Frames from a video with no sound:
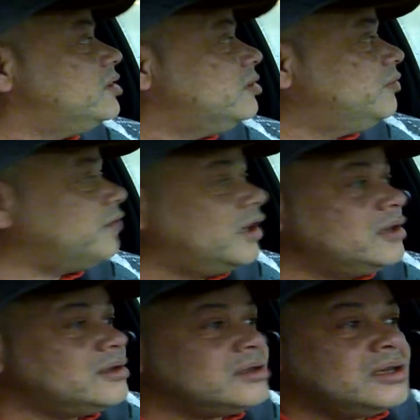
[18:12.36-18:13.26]
some
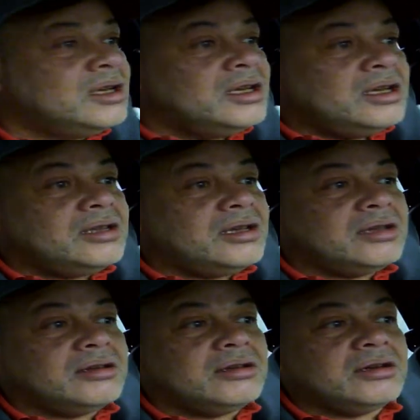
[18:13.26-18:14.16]
friends, and
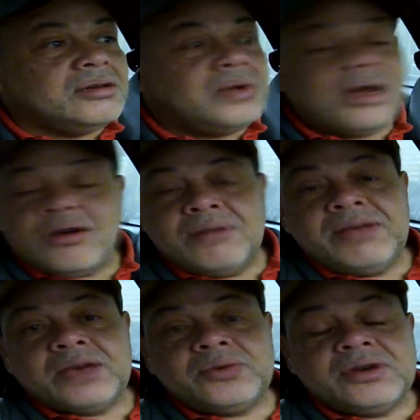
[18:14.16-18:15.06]
then uh, when I come
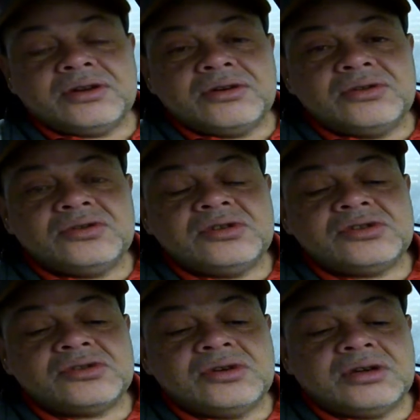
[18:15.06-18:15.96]
back, we're gonna go to the
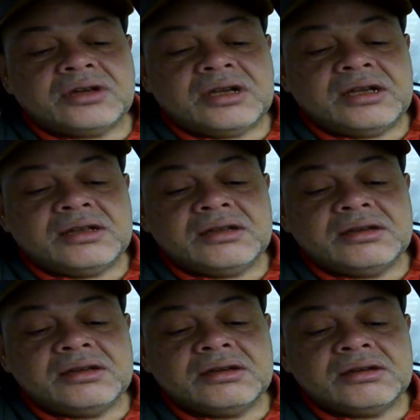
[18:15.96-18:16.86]
store and
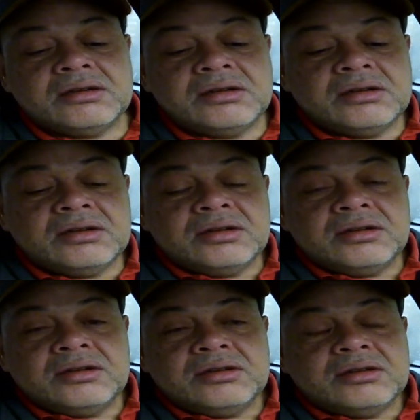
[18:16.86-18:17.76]
uh,
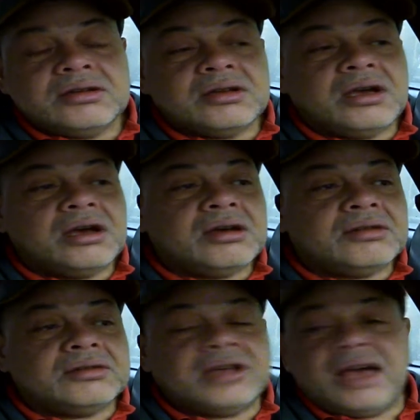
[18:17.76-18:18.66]
yeah,
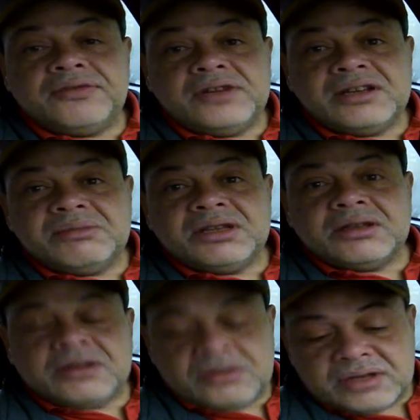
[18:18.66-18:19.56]
drive a little bit
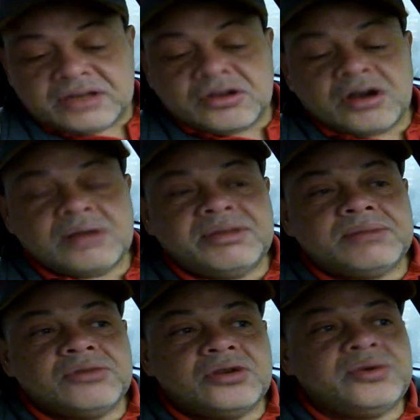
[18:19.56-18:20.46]
around and talk a
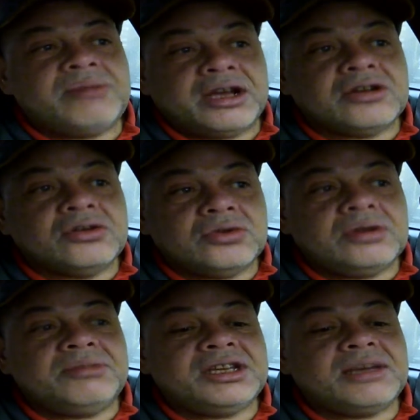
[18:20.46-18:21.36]
bit more. We might go to
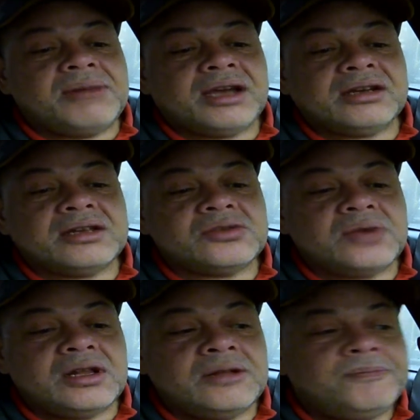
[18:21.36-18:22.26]
the Mediamarkt as
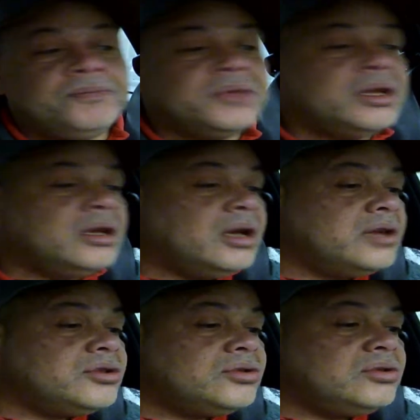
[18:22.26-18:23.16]
well. I
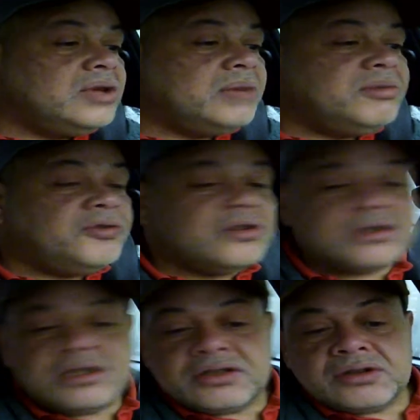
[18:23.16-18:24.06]
should do that before
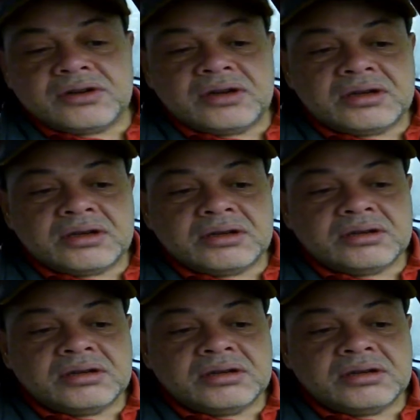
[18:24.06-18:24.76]
six o'clock.